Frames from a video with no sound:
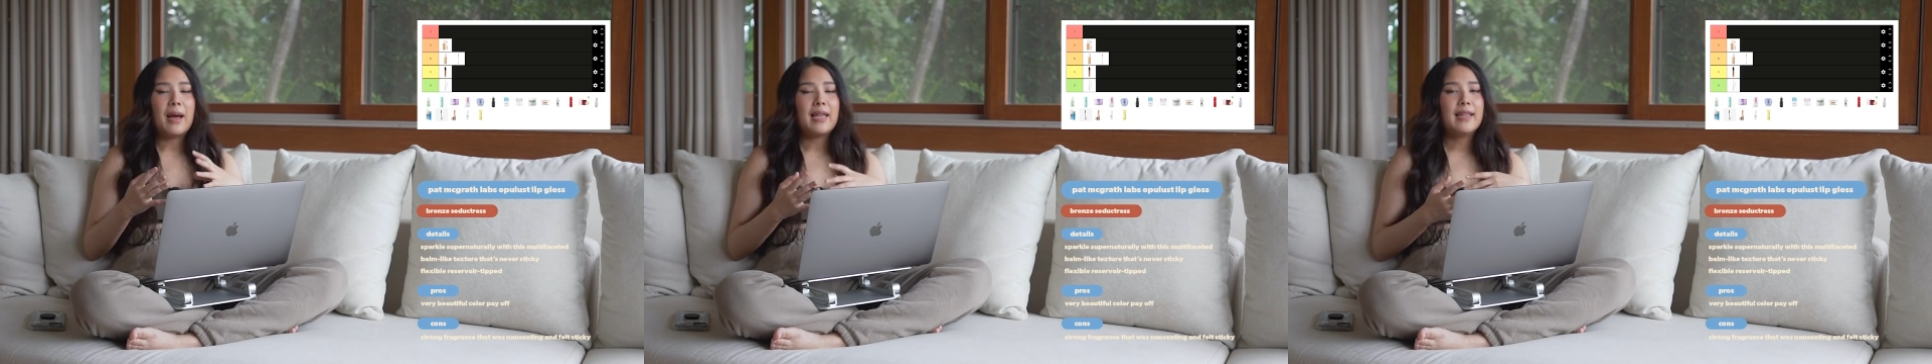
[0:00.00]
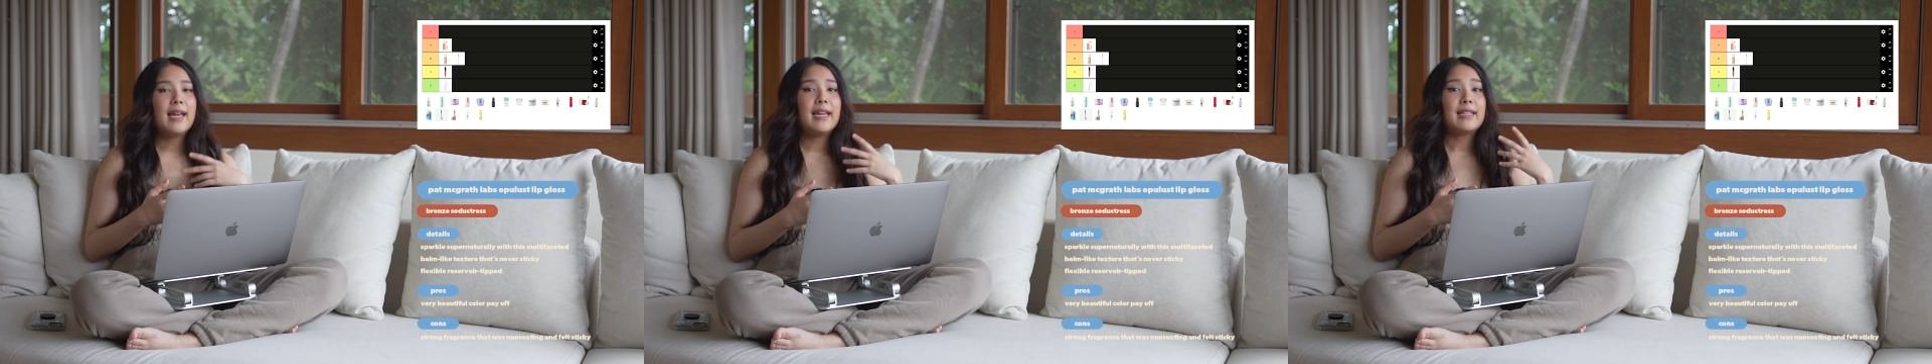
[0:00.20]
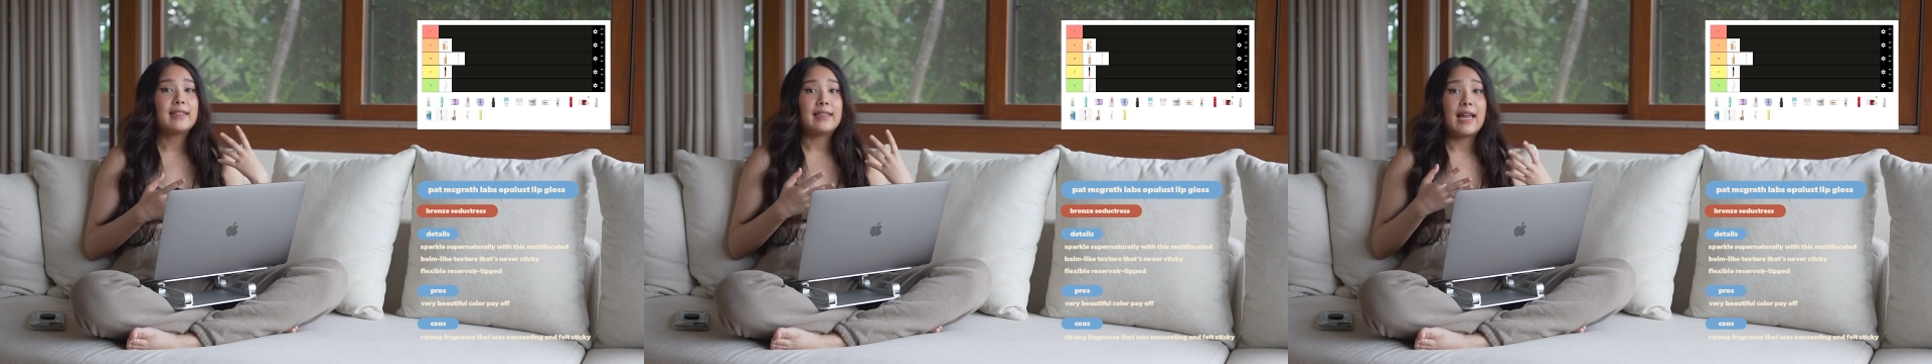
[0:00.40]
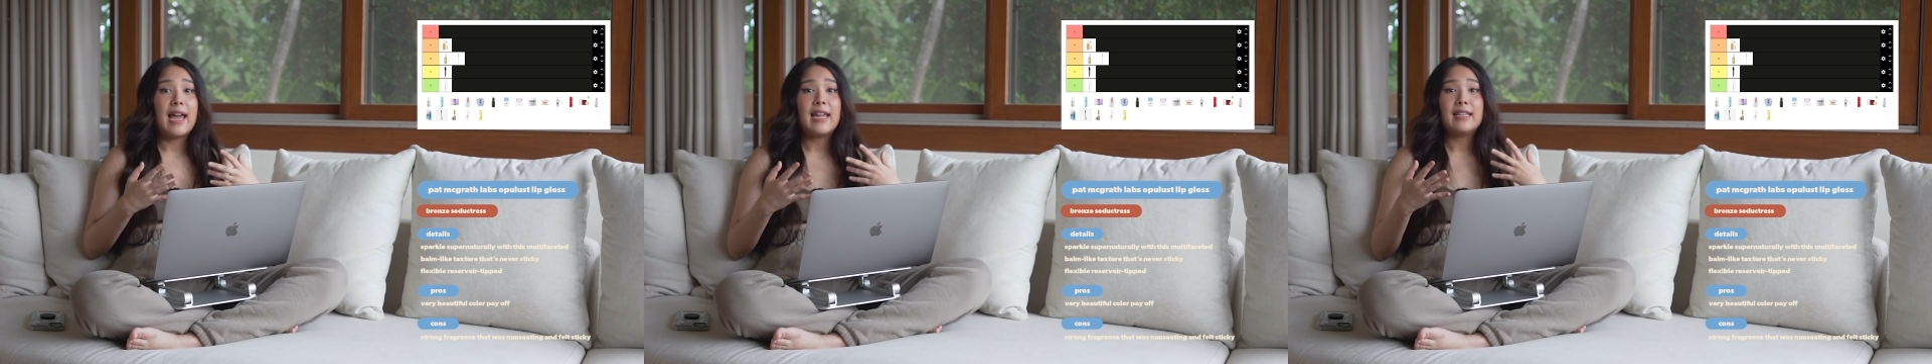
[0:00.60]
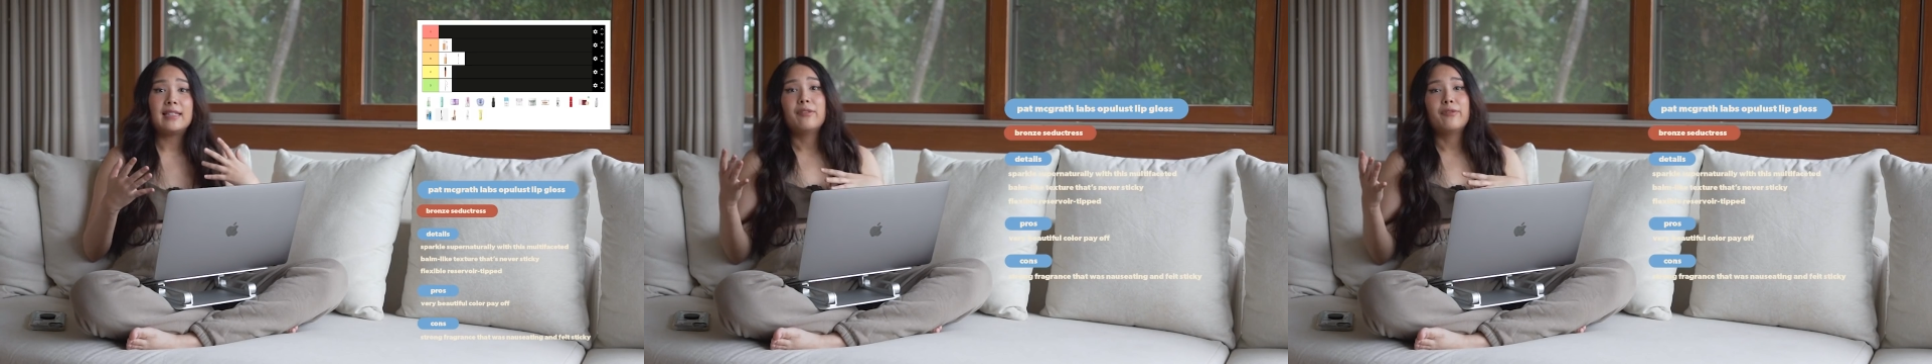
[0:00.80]
I like
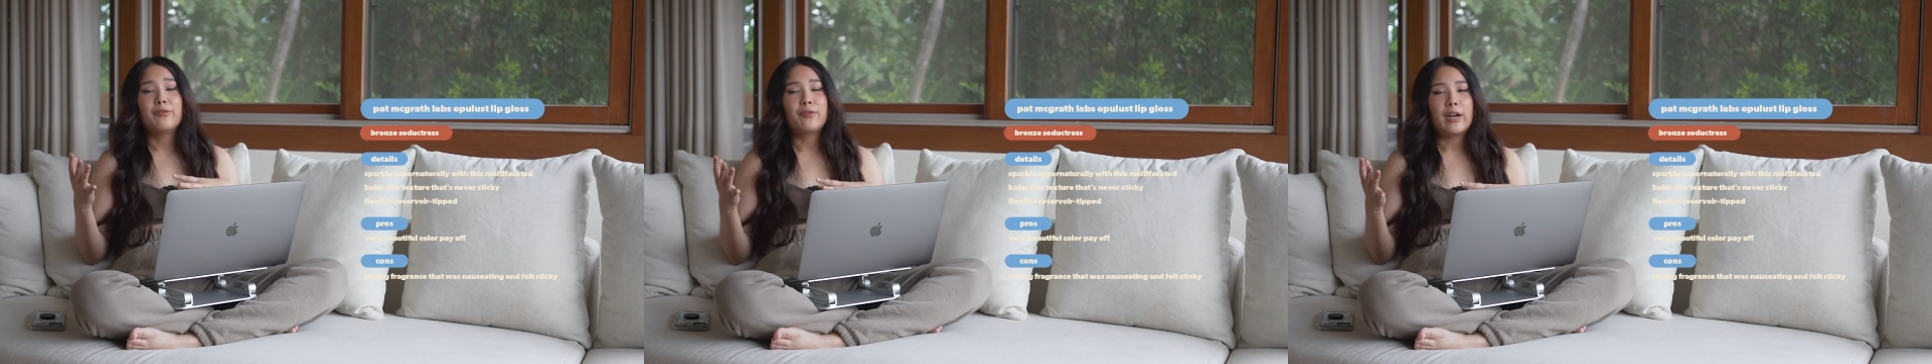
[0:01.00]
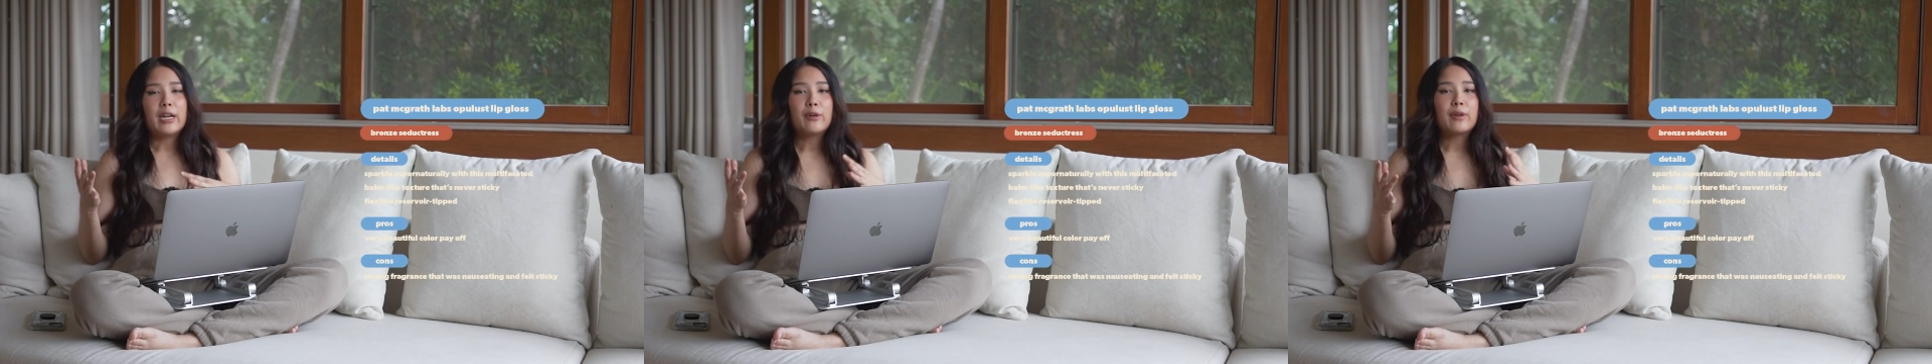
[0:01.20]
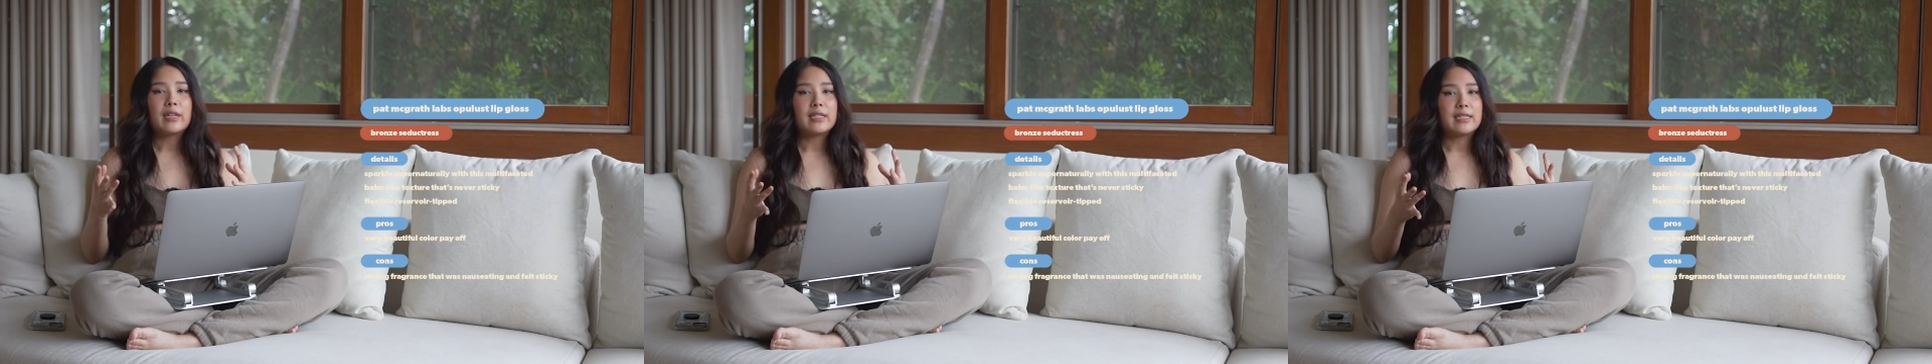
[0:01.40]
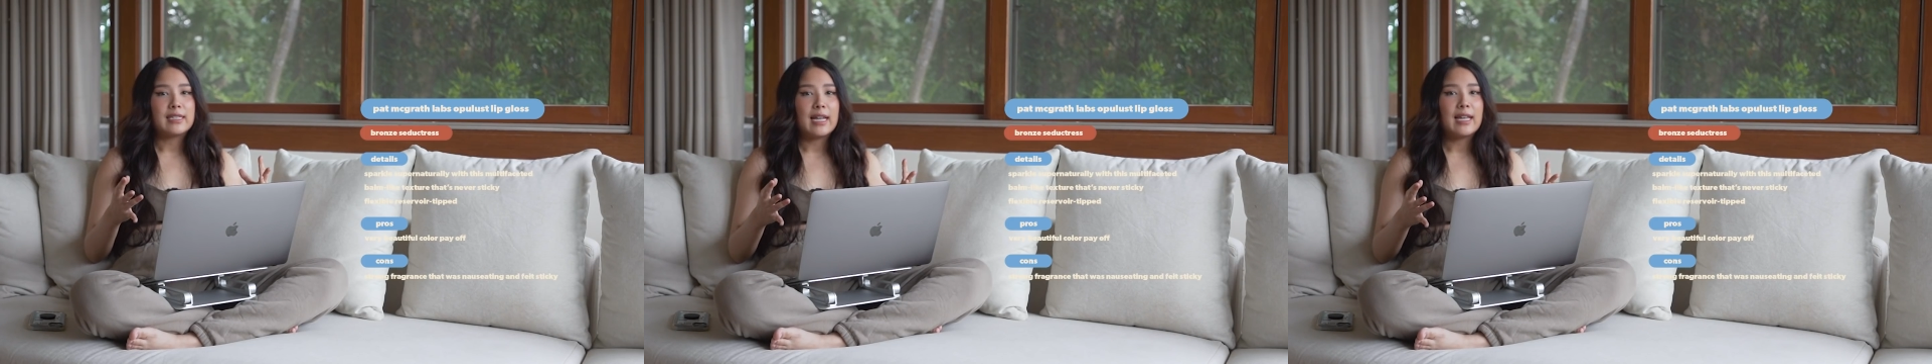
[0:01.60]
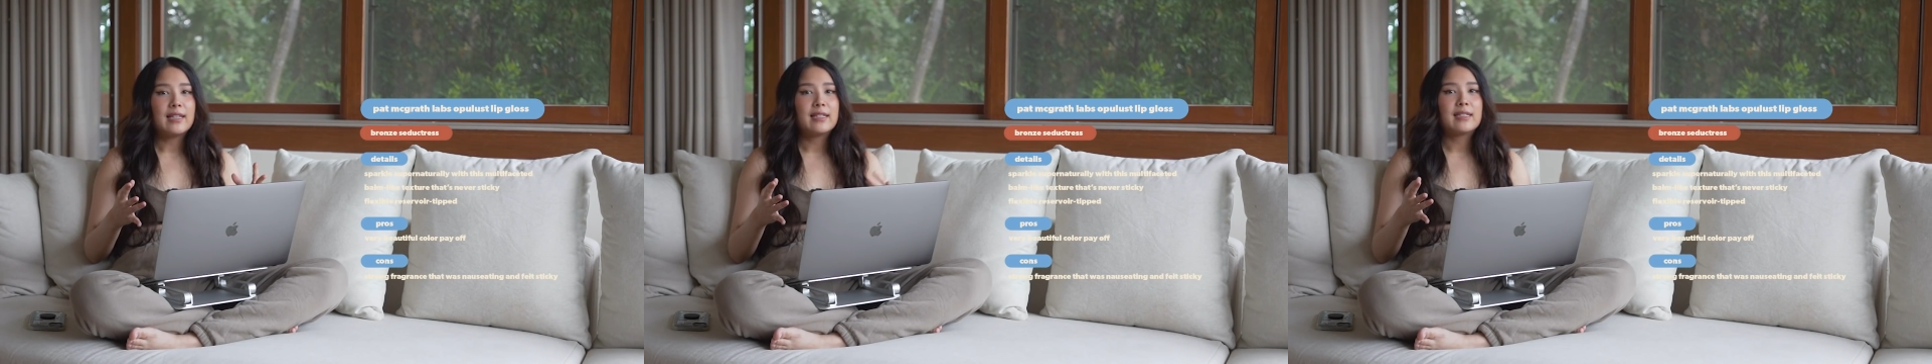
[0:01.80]
light, fragrant
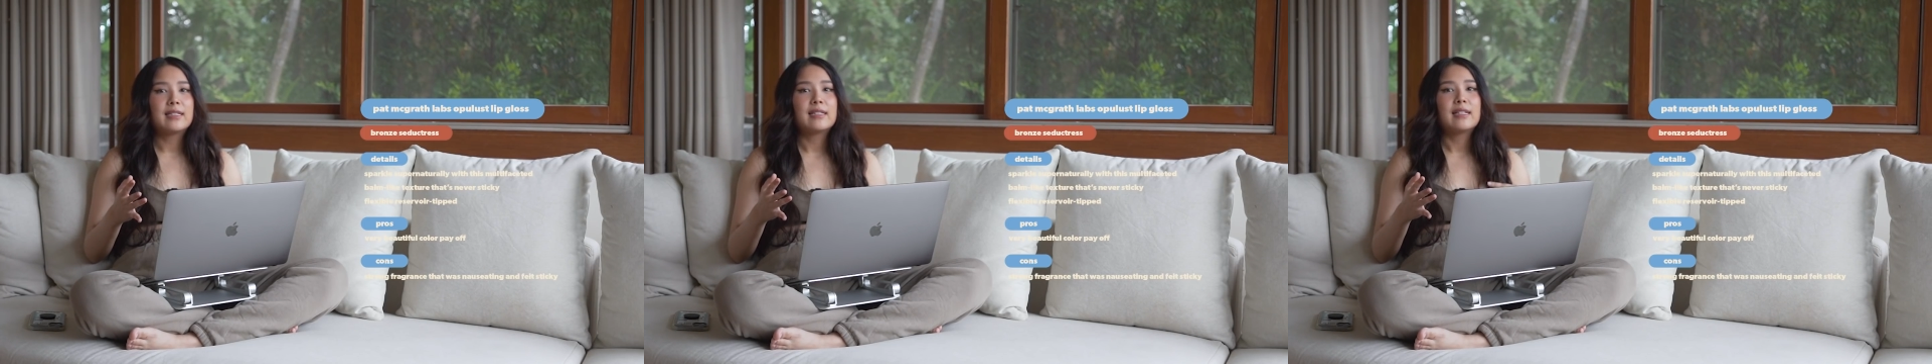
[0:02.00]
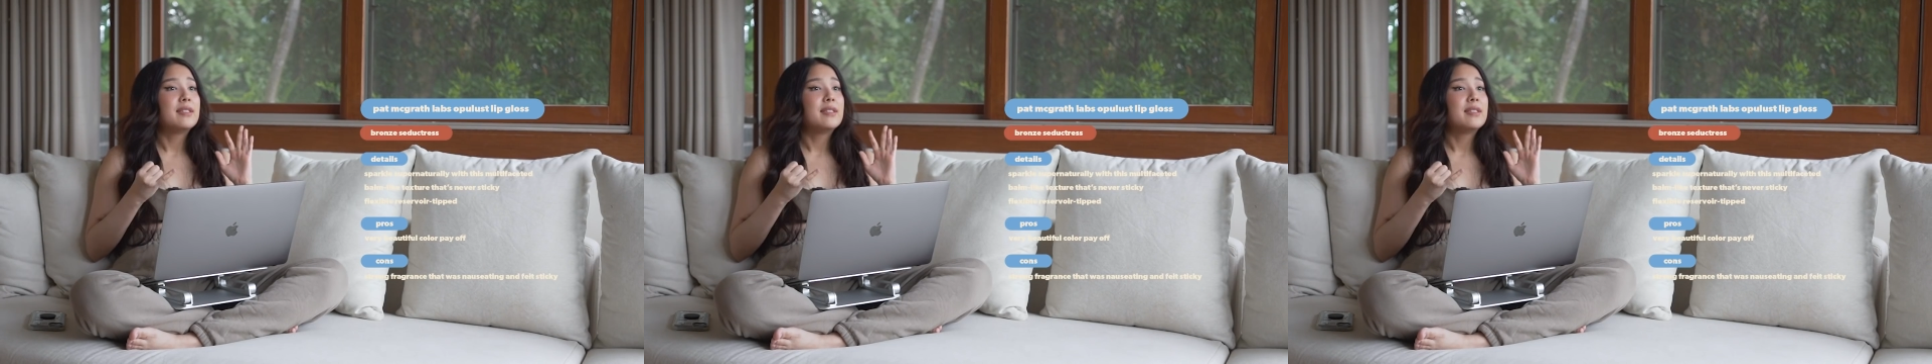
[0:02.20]
scents.